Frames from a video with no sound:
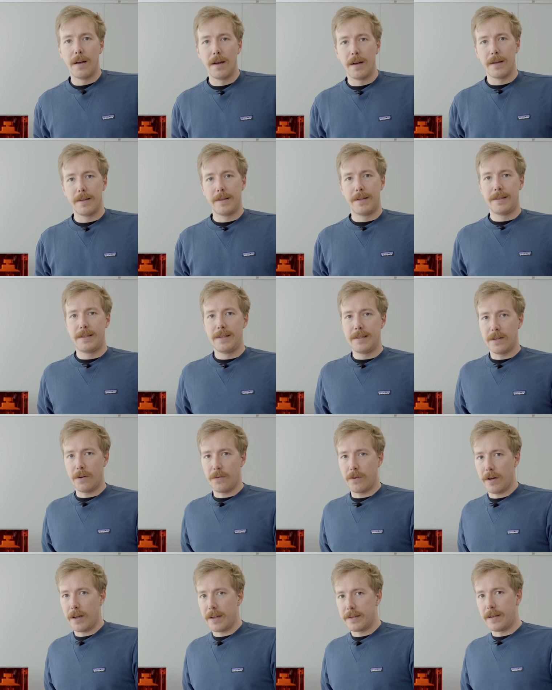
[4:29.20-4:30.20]
Uh, this is
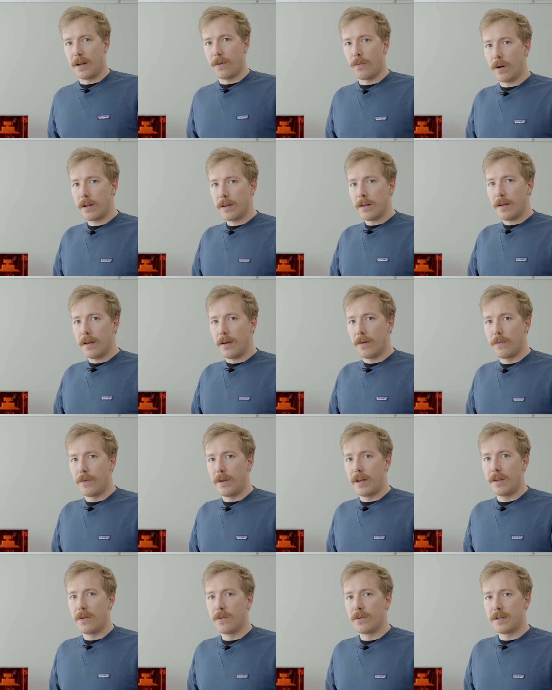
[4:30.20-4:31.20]
our SL1.
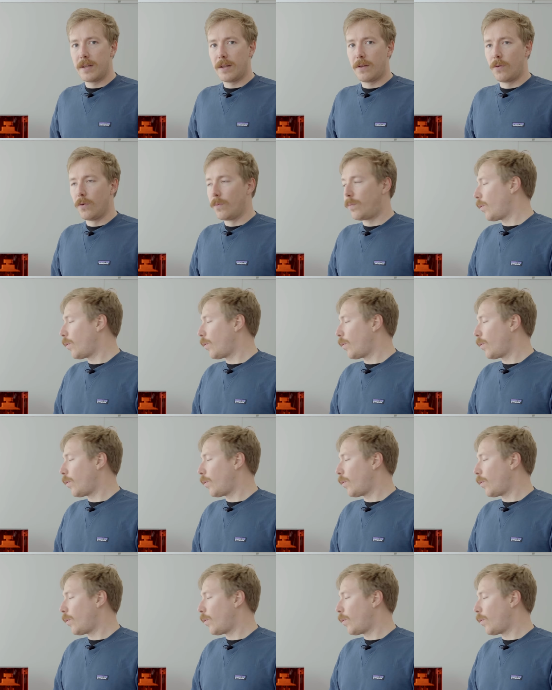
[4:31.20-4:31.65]
We use it to